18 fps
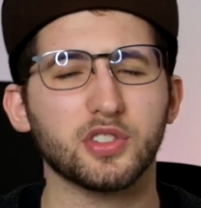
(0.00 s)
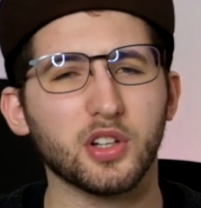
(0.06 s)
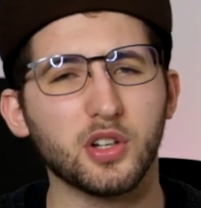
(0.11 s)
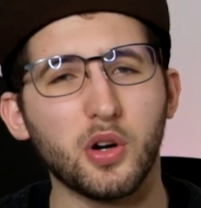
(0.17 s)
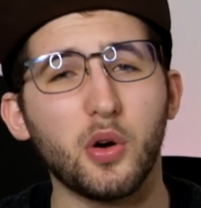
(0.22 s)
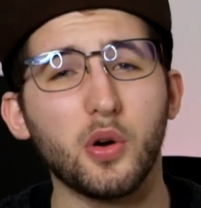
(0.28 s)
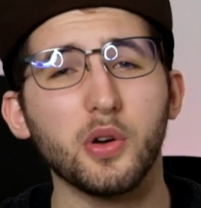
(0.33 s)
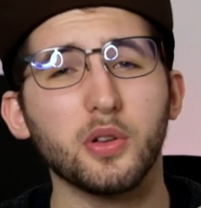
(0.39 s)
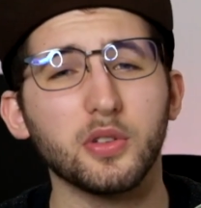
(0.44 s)

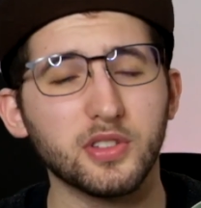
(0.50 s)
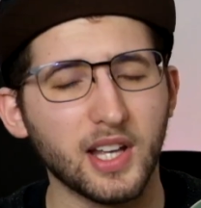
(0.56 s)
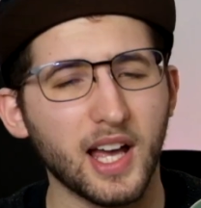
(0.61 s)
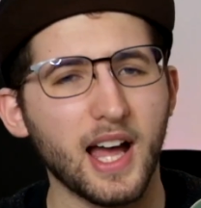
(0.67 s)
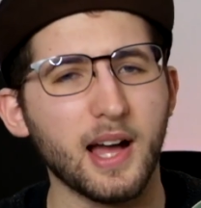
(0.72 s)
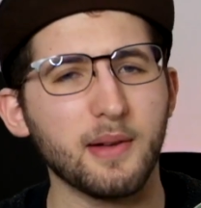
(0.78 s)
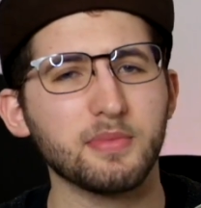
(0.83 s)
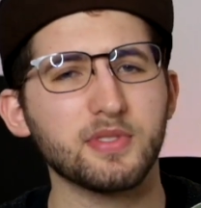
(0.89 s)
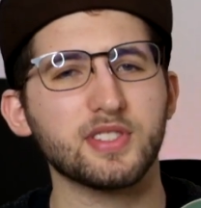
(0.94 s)
coil
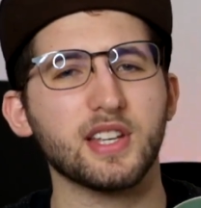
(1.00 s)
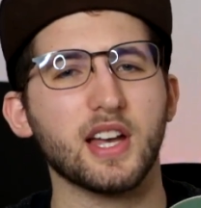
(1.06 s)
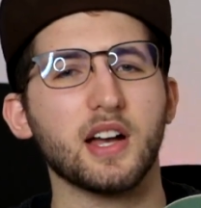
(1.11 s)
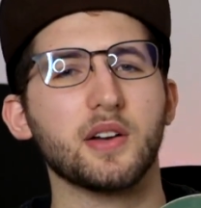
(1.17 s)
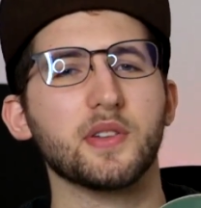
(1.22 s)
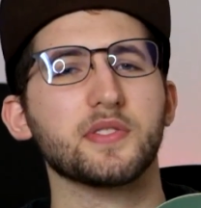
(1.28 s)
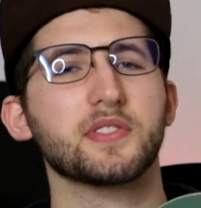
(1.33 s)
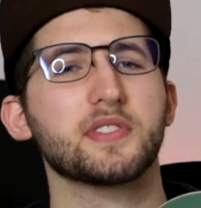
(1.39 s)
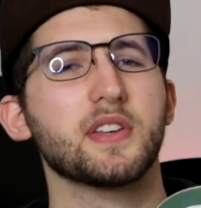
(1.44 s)
tapped
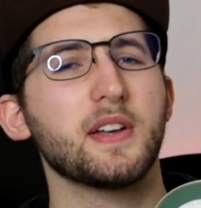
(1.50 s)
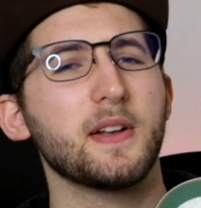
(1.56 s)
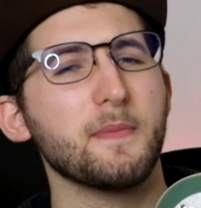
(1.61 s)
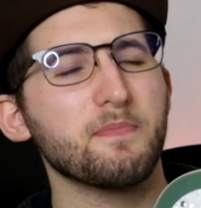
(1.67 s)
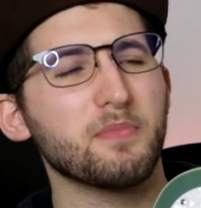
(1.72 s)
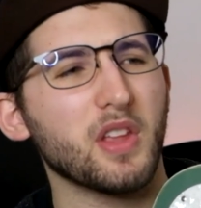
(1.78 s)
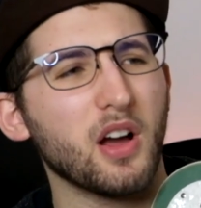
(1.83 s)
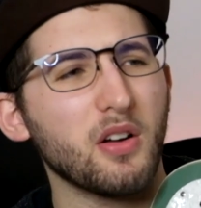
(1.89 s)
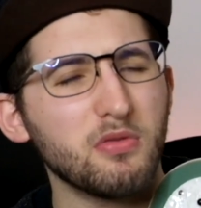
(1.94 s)
sounds
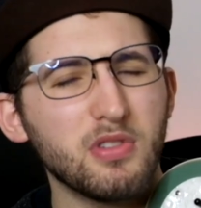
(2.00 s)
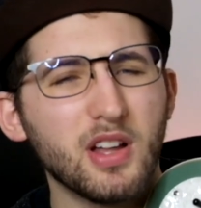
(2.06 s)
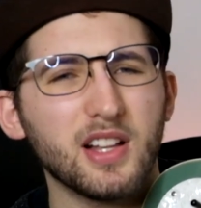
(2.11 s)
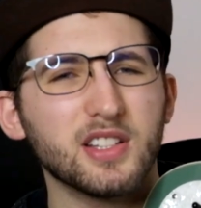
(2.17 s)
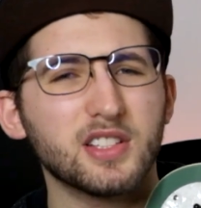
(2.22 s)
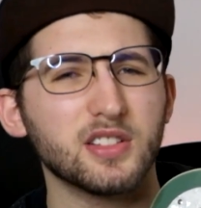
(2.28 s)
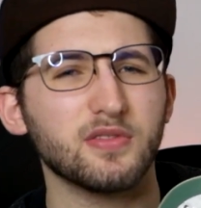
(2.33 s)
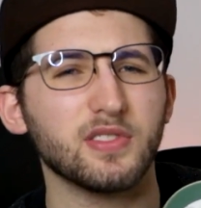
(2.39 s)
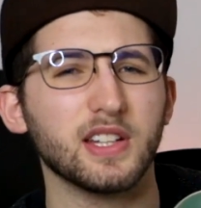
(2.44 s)
are
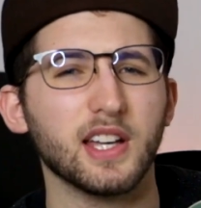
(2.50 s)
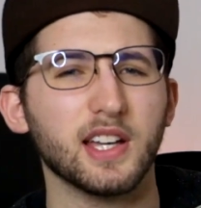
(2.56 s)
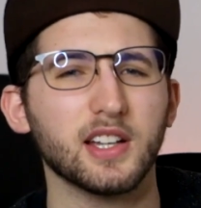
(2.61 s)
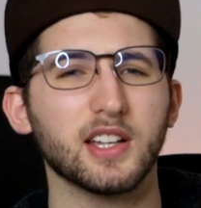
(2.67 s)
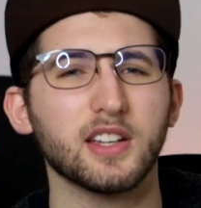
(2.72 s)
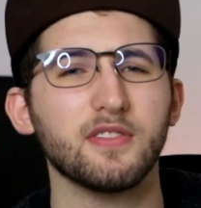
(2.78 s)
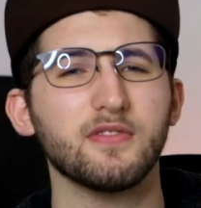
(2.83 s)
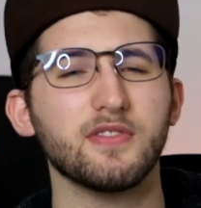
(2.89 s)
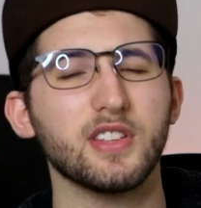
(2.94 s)
relatively
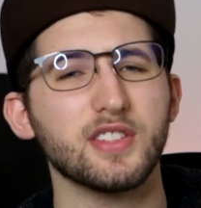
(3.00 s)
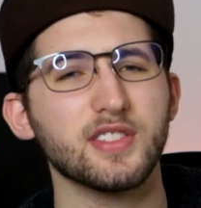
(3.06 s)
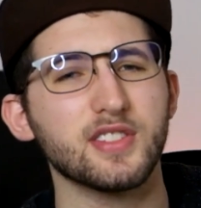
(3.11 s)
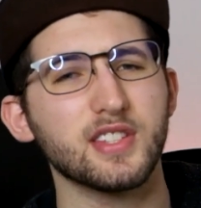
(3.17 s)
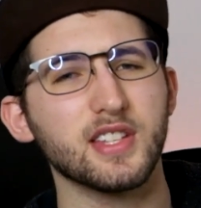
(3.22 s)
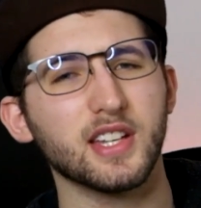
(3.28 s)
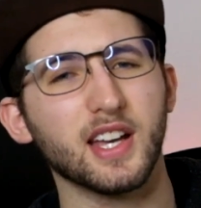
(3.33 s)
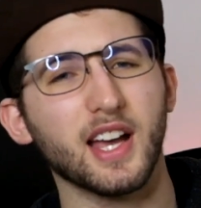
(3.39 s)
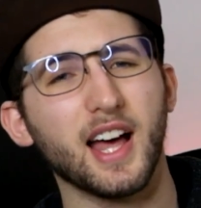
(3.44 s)

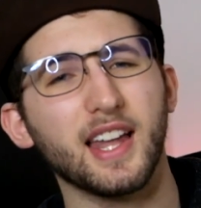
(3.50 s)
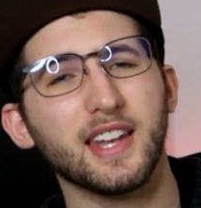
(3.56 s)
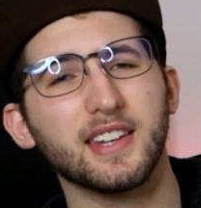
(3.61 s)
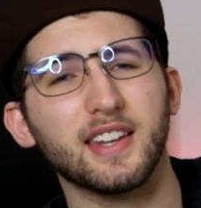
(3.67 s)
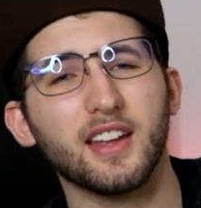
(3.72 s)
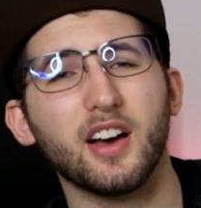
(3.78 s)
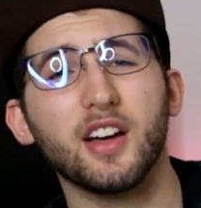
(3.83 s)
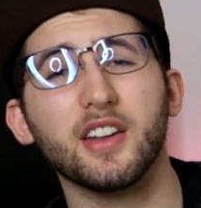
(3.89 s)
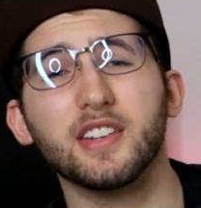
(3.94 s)
unconvincing
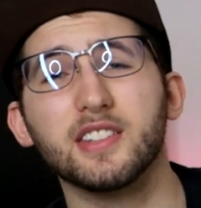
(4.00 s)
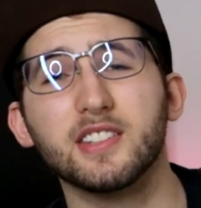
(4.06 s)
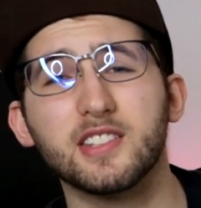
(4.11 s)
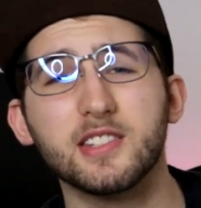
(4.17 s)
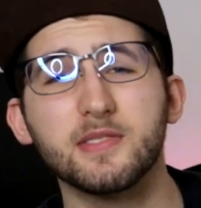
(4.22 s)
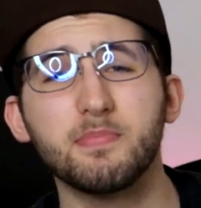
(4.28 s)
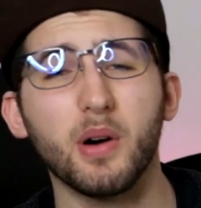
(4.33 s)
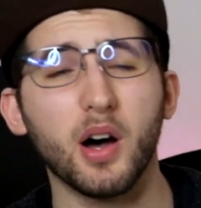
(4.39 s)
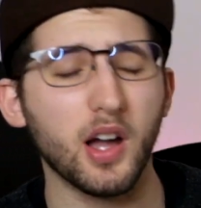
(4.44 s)
and
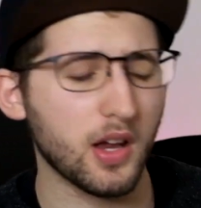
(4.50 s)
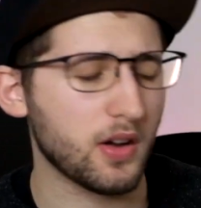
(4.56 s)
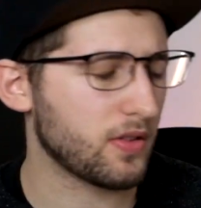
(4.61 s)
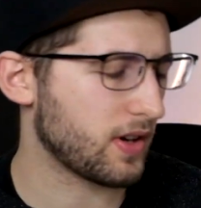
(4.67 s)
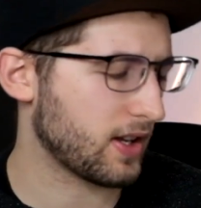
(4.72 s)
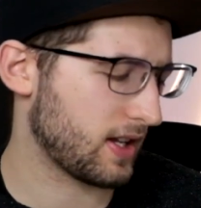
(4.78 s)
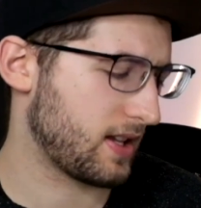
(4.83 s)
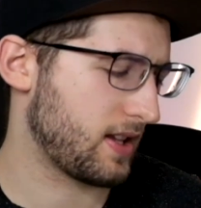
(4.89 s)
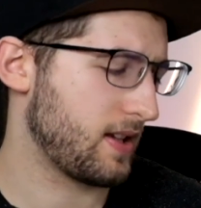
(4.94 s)

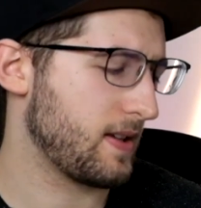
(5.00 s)
uninspiring.